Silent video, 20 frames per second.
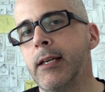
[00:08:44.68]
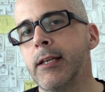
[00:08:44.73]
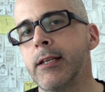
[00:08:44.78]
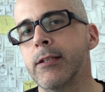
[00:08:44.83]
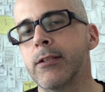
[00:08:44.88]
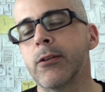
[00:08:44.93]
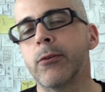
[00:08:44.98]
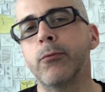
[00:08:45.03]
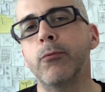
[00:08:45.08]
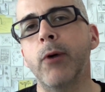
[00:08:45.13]

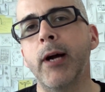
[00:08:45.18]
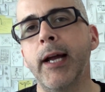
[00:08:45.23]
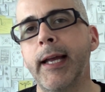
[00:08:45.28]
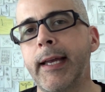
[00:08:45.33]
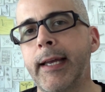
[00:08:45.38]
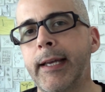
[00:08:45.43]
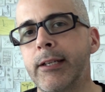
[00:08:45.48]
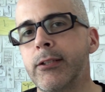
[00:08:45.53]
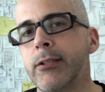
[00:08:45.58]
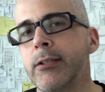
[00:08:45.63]
is a
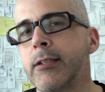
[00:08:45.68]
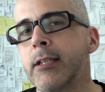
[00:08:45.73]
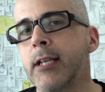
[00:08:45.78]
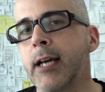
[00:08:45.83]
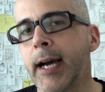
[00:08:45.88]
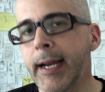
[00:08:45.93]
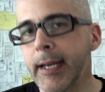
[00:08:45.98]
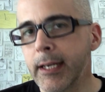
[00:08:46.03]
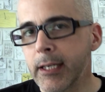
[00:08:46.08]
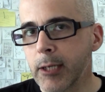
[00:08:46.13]
way to
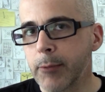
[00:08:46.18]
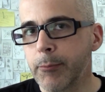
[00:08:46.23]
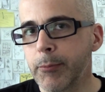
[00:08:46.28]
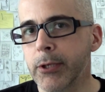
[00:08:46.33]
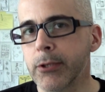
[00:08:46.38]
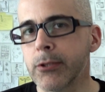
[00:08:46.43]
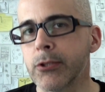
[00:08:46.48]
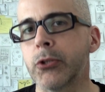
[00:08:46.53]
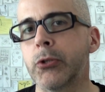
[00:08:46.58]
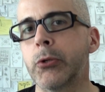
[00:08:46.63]
tighten up
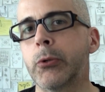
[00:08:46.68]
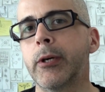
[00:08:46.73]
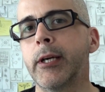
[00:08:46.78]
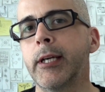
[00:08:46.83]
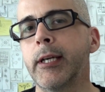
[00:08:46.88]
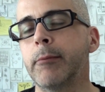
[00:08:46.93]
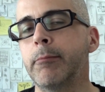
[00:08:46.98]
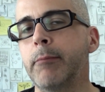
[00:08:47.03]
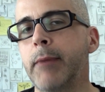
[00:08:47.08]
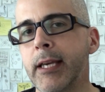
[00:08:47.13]
your
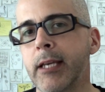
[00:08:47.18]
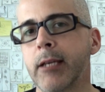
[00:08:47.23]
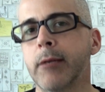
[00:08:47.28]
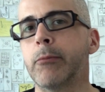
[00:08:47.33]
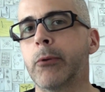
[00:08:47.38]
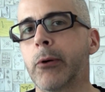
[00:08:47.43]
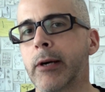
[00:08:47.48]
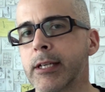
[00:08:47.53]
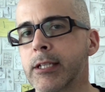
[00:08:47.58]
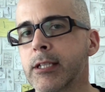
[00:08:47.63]
story and make
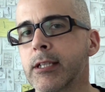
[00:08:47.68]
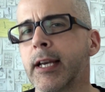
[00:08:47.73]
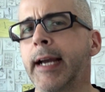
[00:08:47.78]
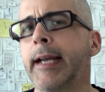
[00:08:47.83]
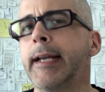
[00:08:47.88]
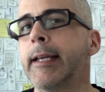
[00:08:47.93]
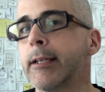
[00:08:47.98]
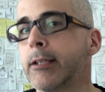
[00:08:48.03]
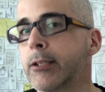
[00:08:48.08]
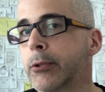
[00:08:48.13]
it more
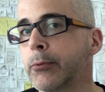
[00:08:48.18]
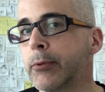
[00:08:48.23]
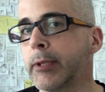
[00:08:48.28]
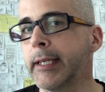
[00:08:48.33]
exciting to